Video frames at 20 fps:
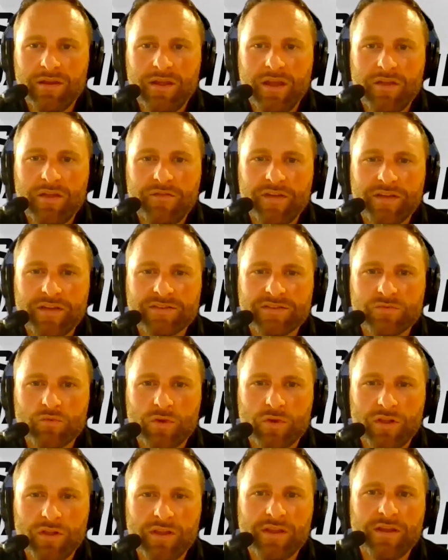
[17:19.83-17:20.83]
if it's
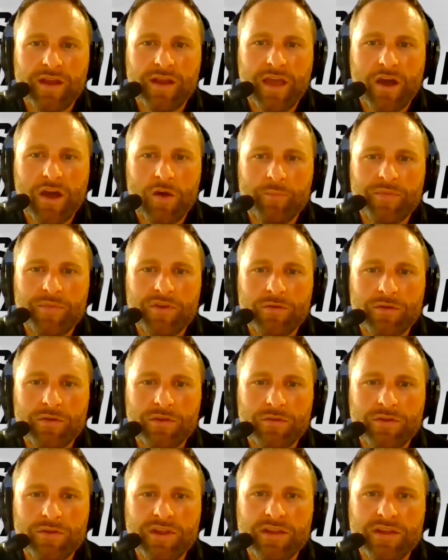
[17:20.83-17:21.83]
really going to help you,
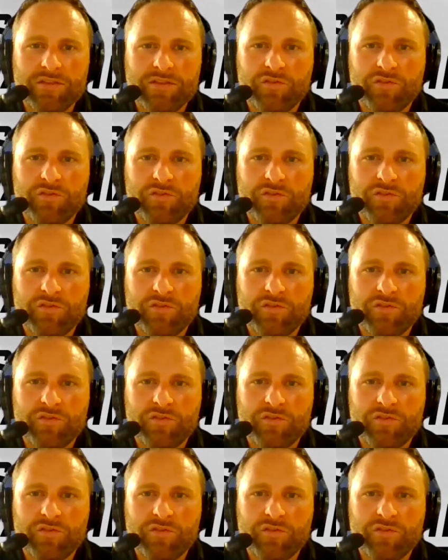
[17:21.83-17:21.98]
you need